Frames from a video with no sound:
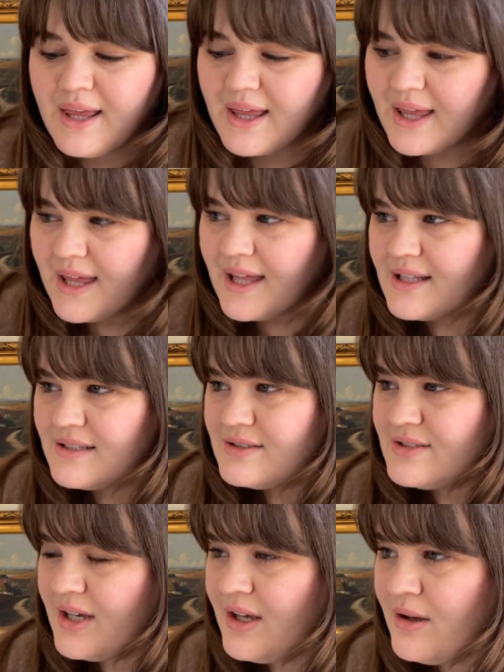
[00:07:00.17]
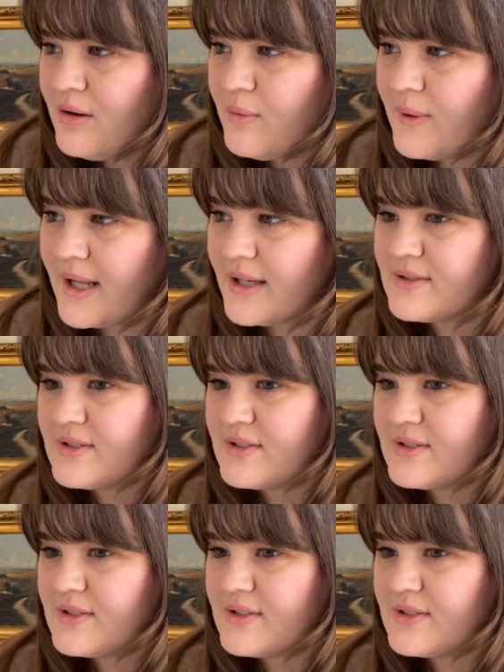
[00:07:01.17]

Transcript: And what else?